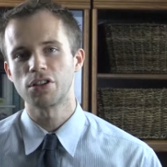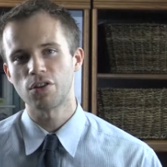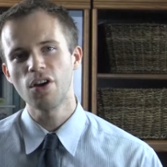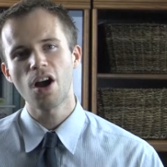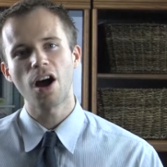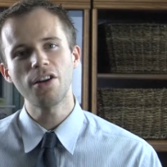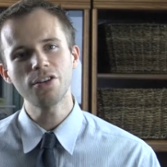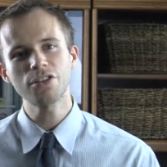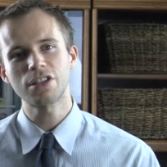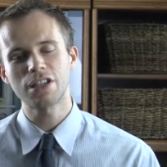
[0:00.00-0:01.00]
So
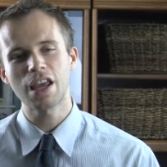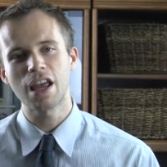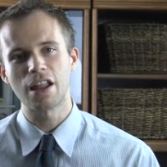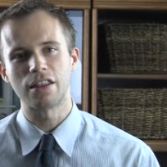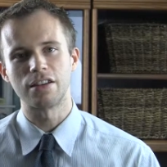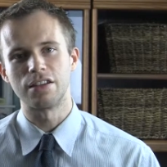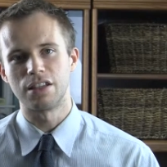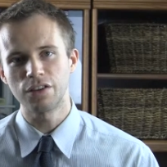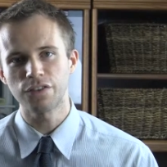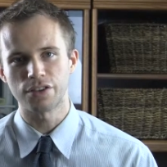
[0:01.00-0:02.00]
understand the
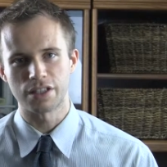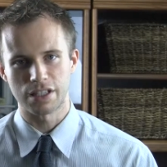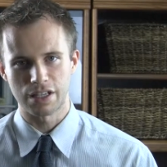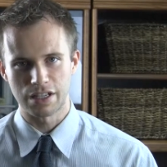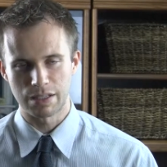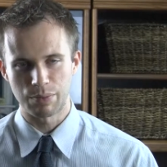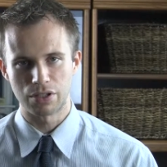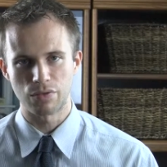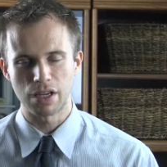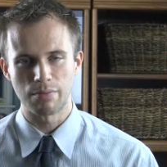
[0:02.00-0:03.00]
differences
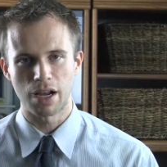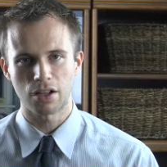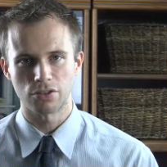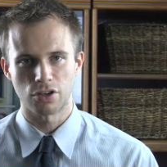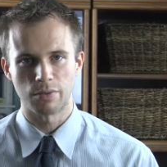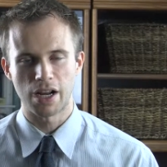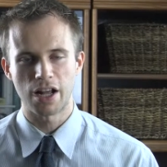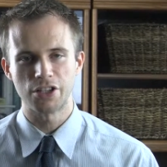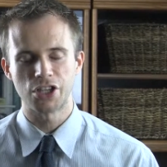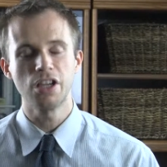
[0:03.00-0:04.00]
between medical
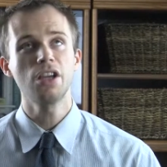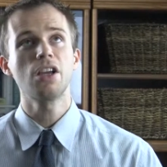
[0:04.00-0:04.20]
terminology.